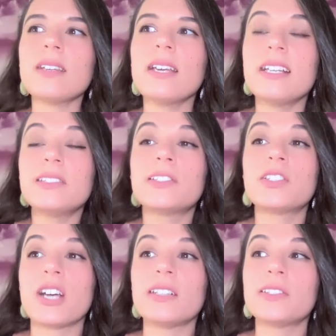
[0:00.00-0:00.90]
it's
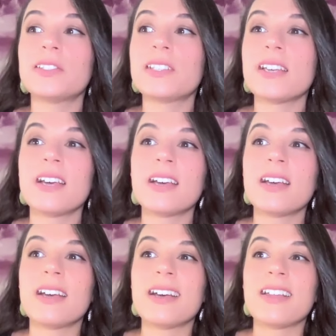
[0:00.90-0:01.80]
just
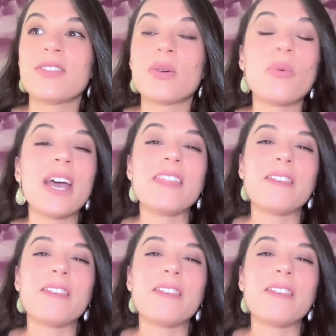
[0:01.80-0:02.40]
the way